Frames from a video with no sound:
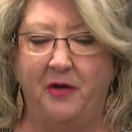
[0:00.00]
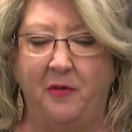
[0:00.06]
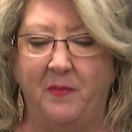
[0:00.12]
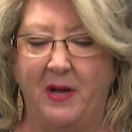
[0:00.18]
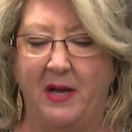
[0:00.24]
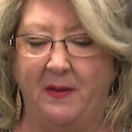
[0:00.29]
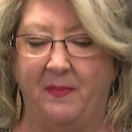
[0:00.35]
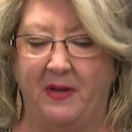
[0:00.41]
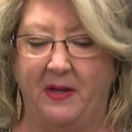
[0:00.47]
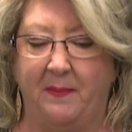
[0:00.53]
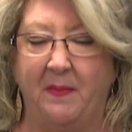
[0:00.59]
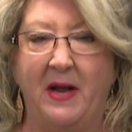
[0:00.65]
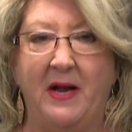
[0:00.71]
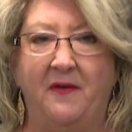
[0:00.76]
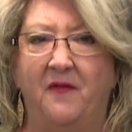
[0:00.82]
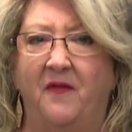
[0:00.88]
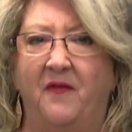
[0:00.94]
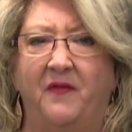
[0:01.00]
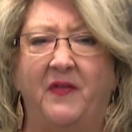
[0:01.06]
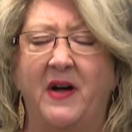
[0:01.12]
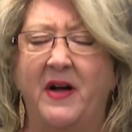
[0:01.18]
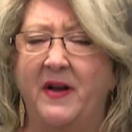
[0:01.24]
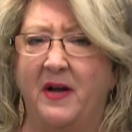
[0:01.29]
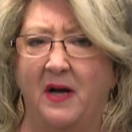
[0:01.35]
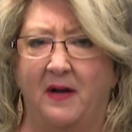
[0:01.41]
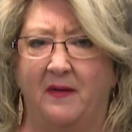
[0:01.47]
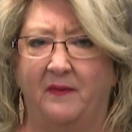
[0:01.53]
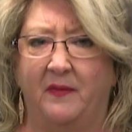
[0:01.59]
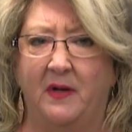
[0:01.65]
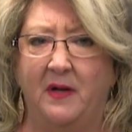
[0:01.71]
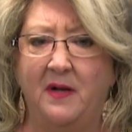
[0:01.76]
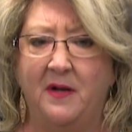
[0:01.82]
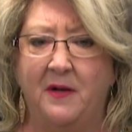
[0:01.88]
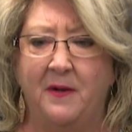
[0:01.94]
You may be made fun of.